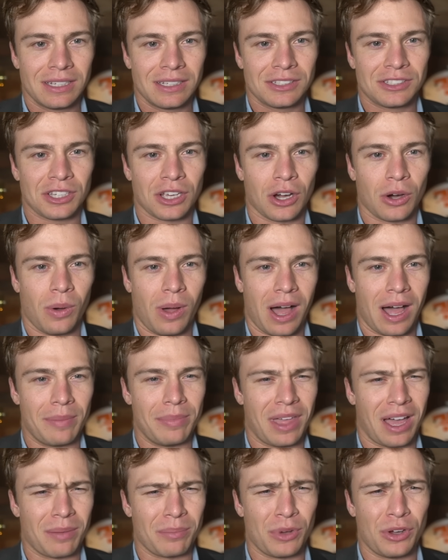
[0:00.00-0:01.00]
So
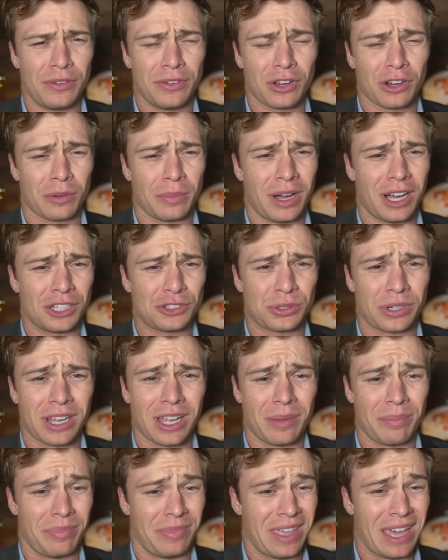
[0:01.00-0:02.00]
I'm not moving Ramondre
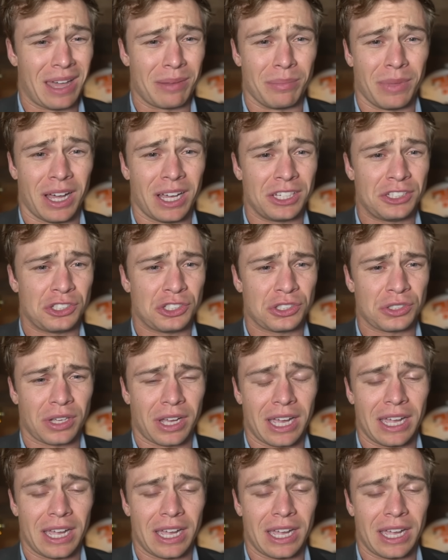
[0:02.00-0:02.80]
up that much.